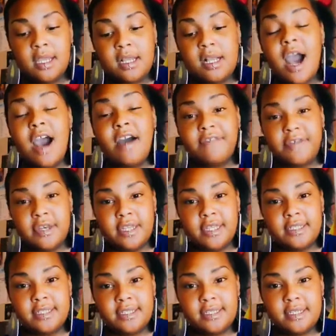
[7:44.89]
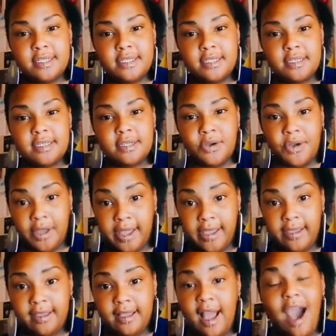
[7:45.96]
Confident,
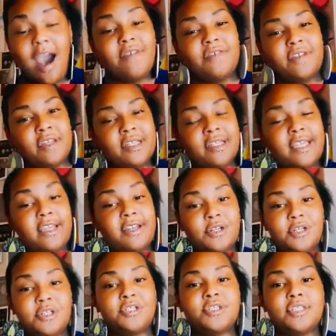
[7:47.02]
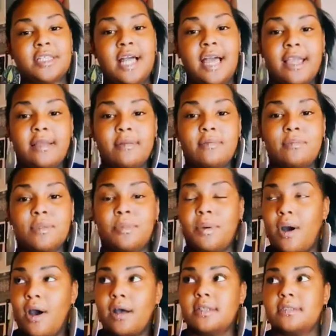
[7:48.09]
okay? Confident leaders, like the
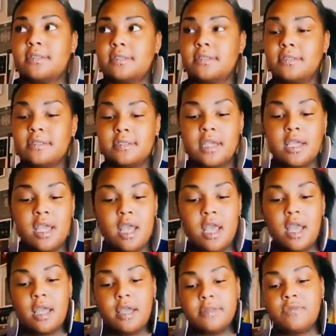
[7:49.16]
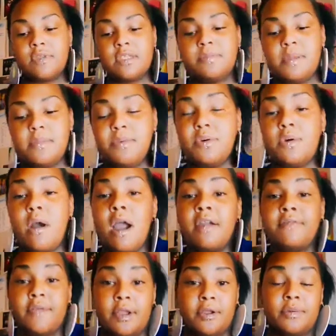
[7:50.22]
boss. These people
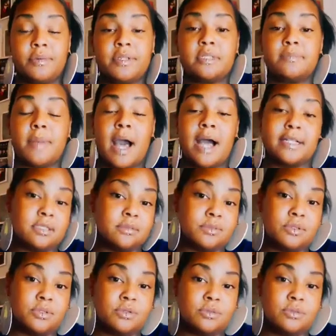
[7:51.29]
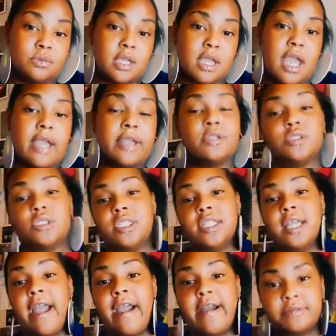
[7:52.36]
are very responsible, and usually
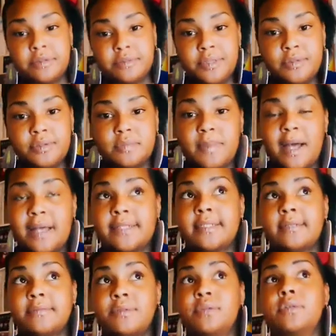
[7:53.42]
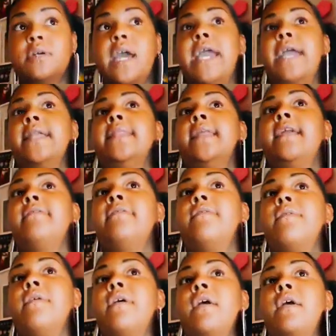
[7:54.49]
they have to be responsible, and
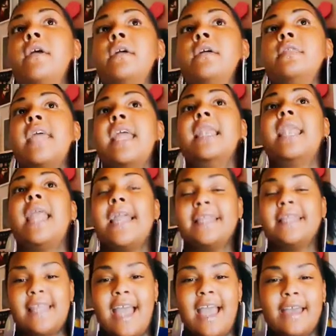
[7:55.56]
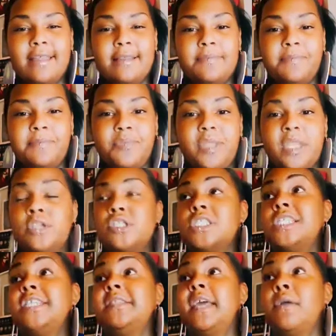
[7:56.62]
they like that.
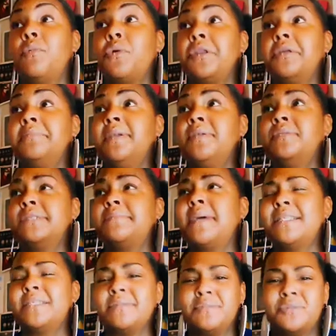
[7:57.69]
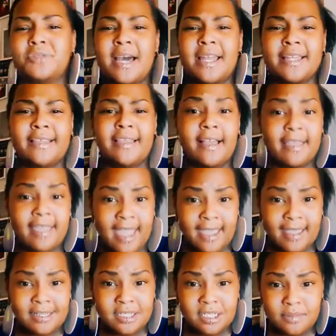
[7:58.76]
Usually they want to be responsible at a young
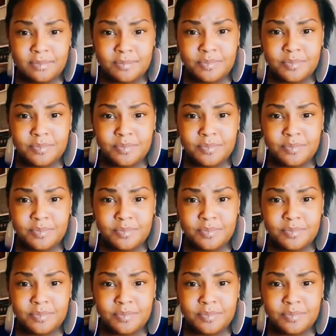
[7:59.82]
age